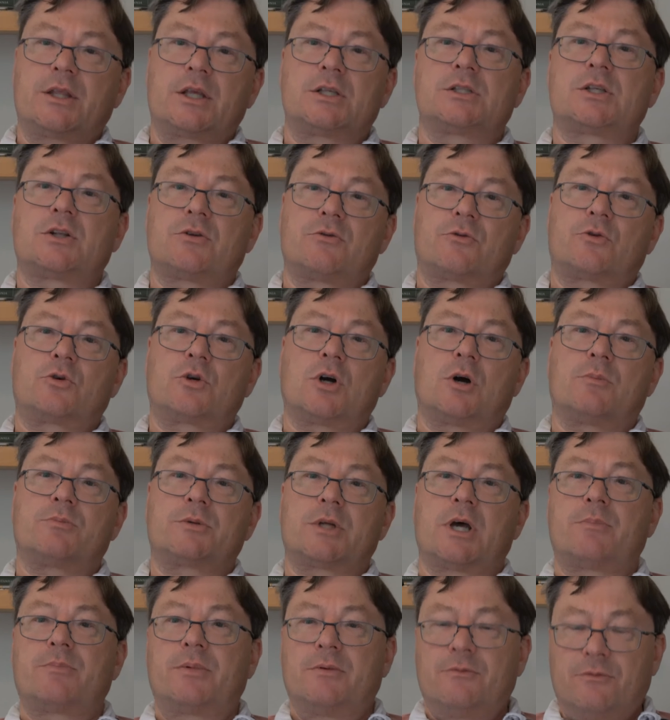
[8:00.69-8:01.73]
Things that have
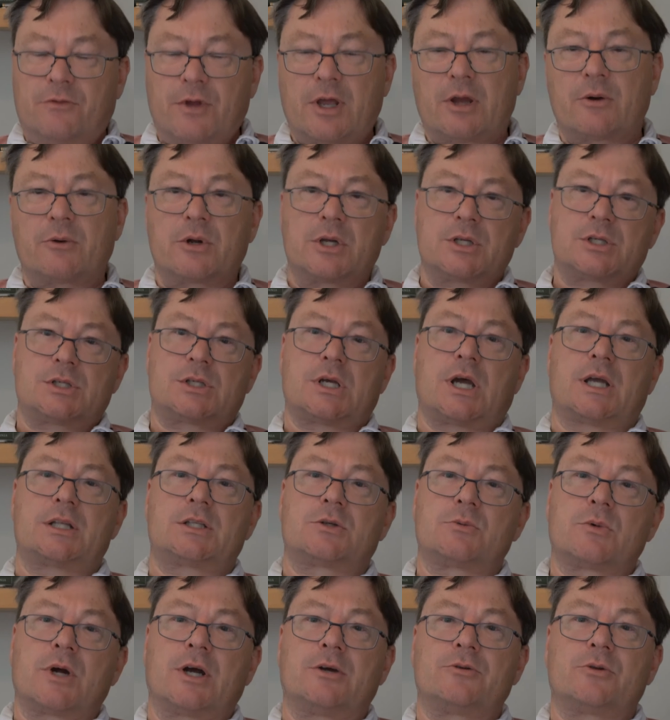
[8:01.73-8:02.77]
cropped up in various
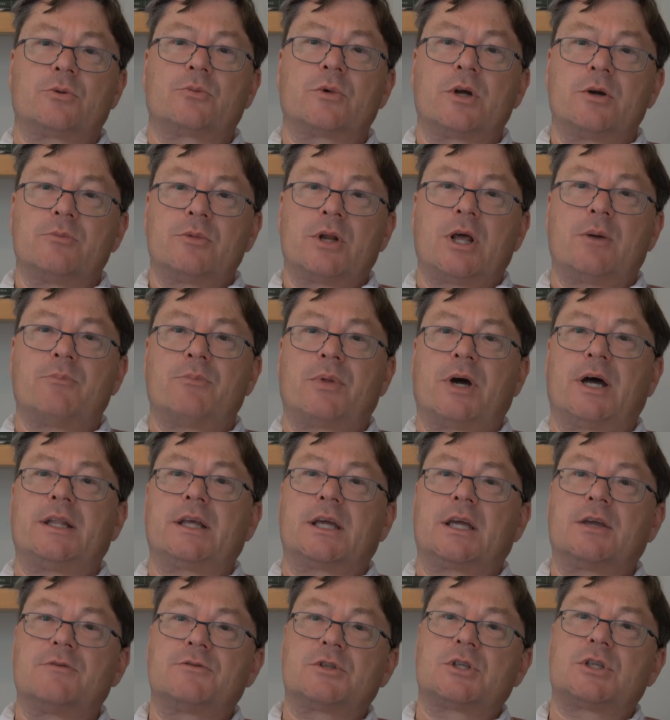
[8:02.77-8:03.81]
sites around the Roman Empire
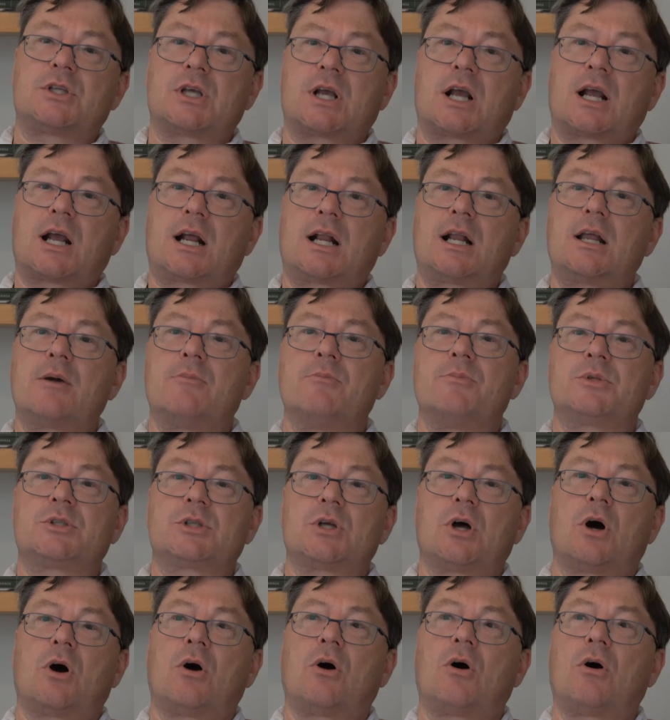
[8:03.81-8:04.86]
that gives us a
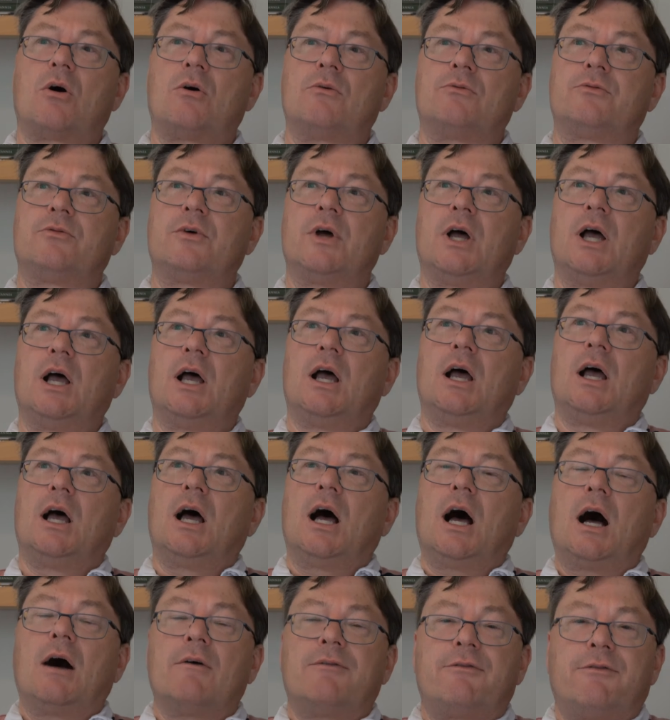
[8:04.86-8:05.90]
glimpse of
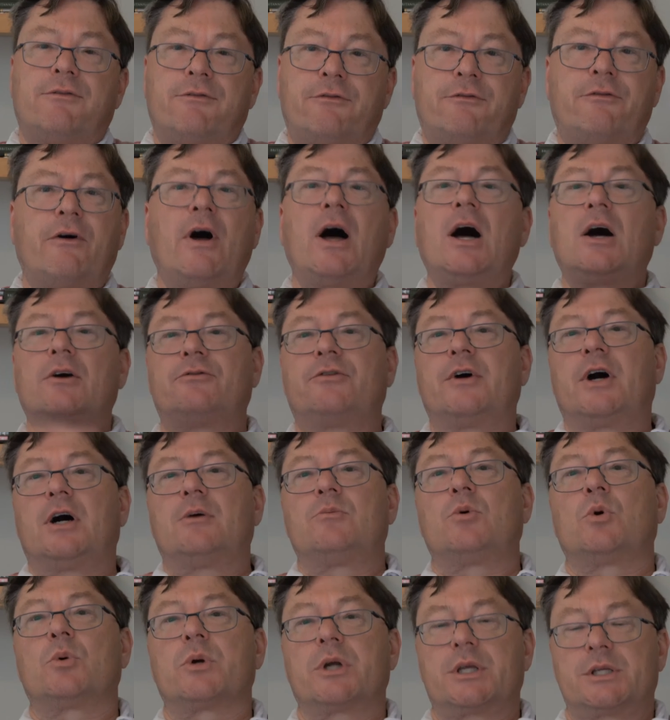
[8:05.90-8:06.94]
a far,
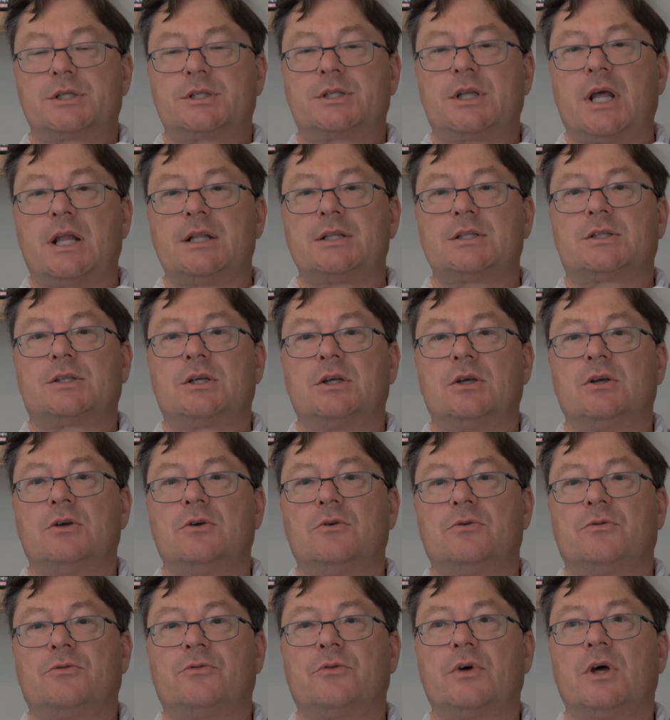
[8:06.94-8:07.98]
far more
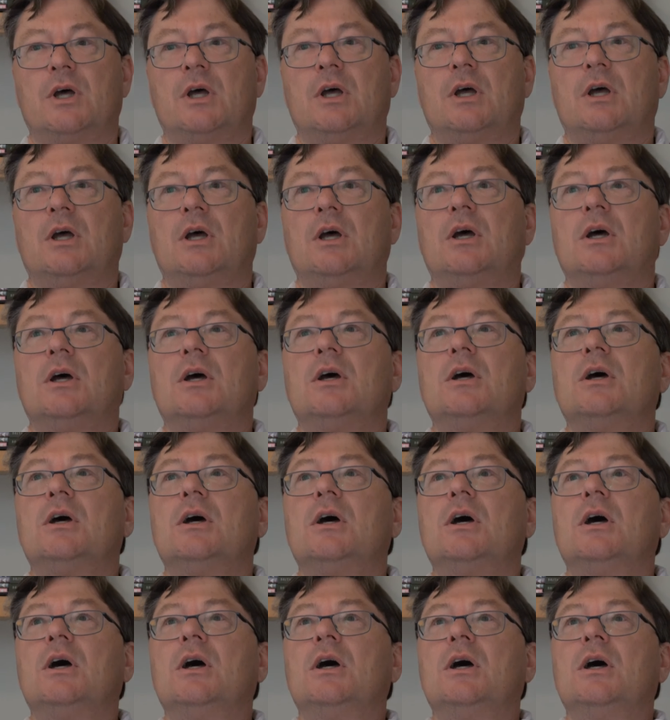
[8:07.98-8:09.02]
extensive
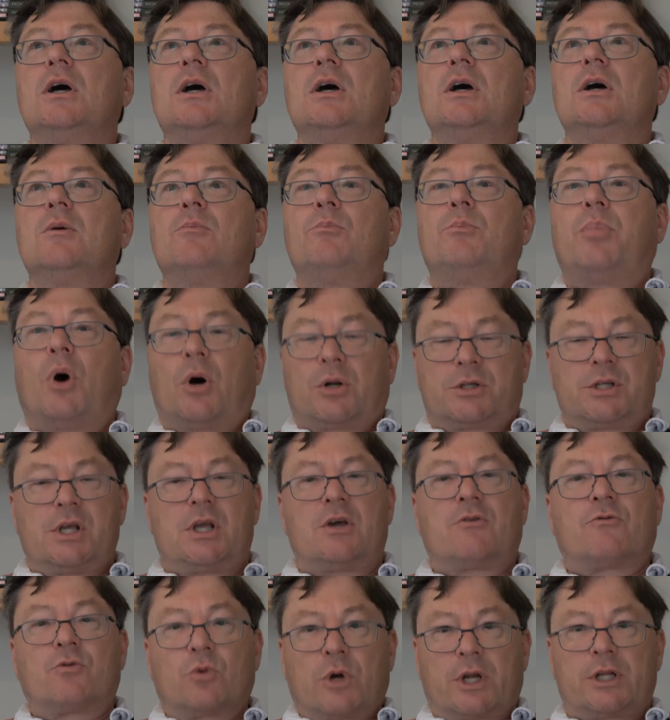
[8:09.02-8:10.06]

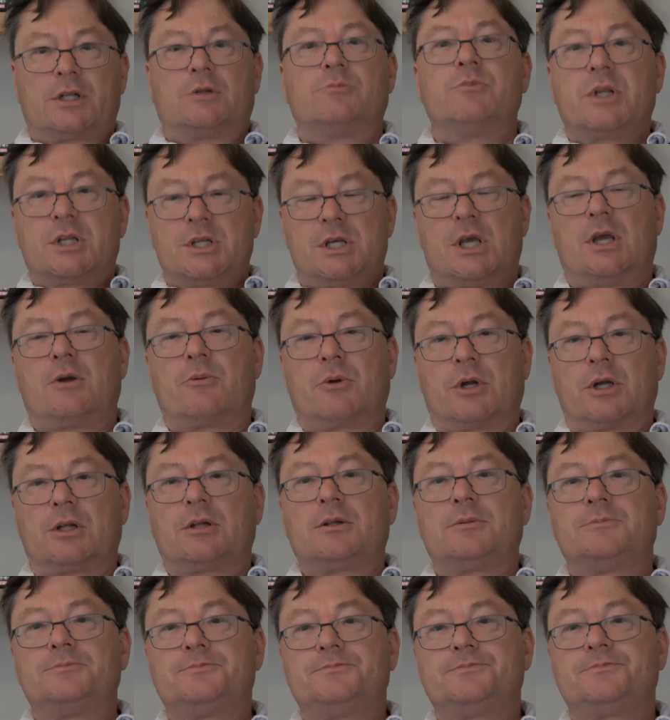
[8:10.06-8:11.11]
body of written
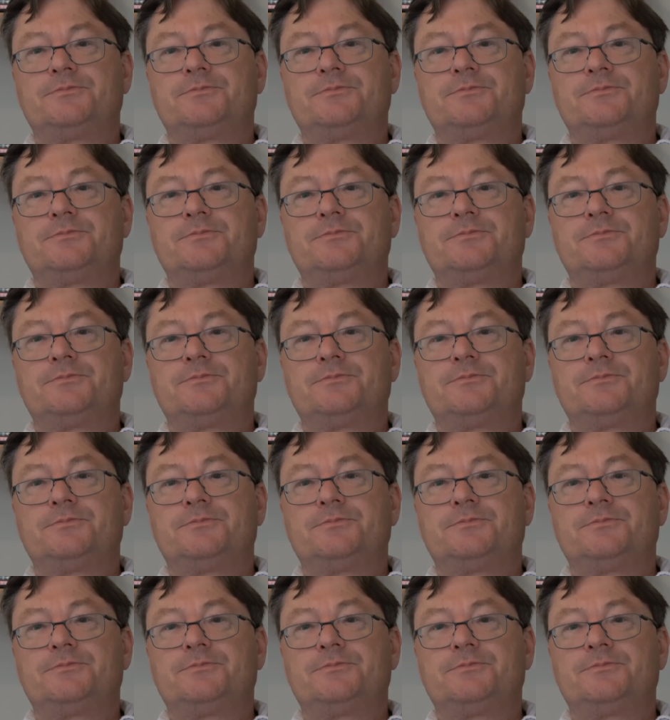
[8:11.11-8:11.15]
material.